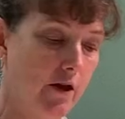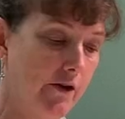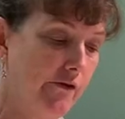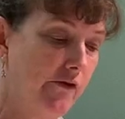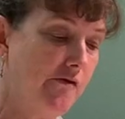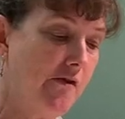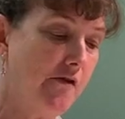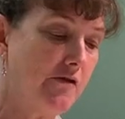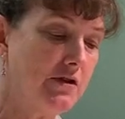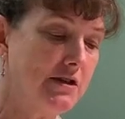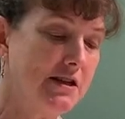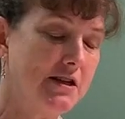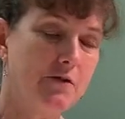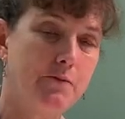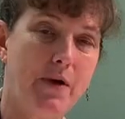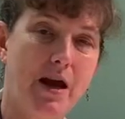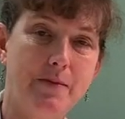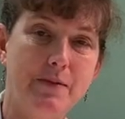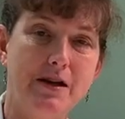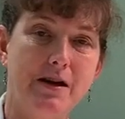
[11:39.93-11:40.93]
If you've ever seen a
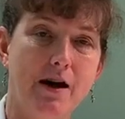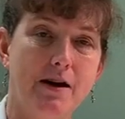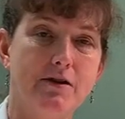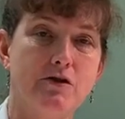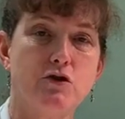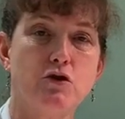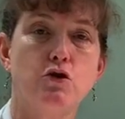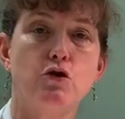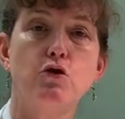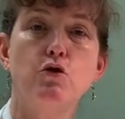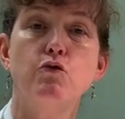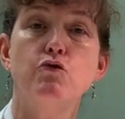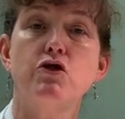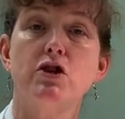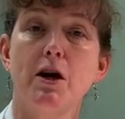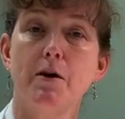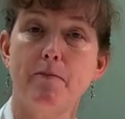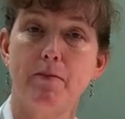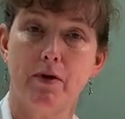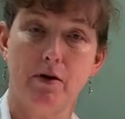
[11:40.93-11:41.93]
baby kind of scooch
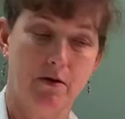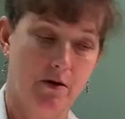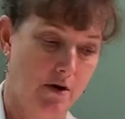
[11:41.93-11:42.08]
up